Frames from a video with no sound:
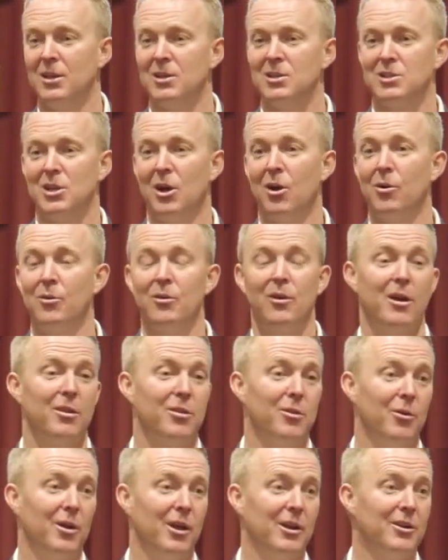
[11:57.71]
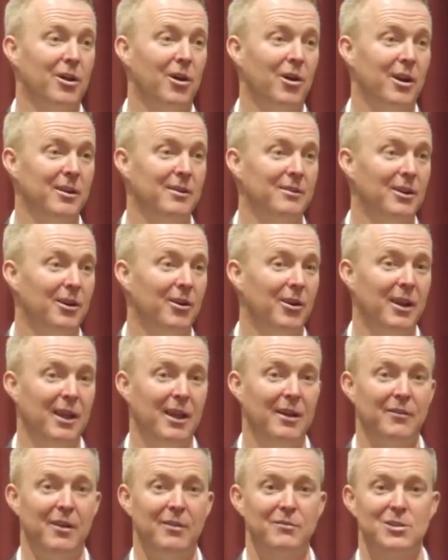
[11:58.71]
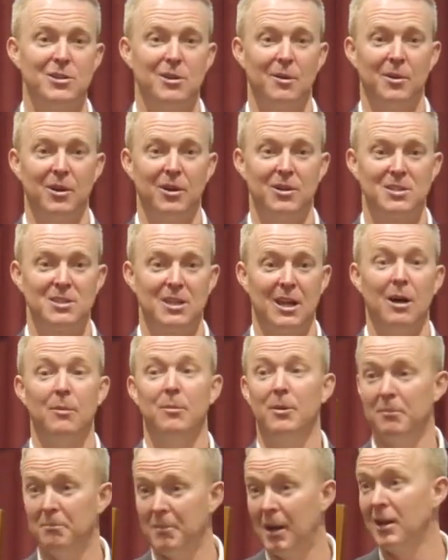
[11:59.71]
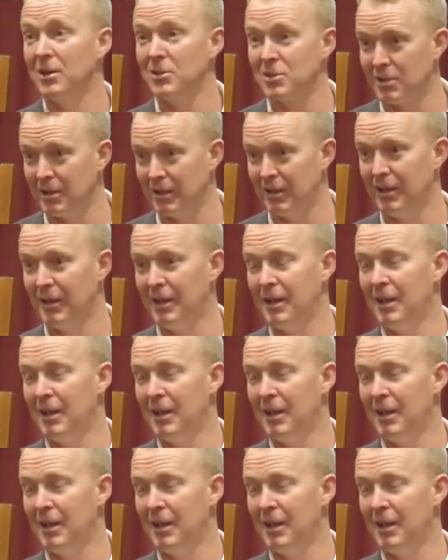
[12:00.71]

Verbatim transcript: sold and I thought I'd died and gone to heaven every time I got a sale but managed to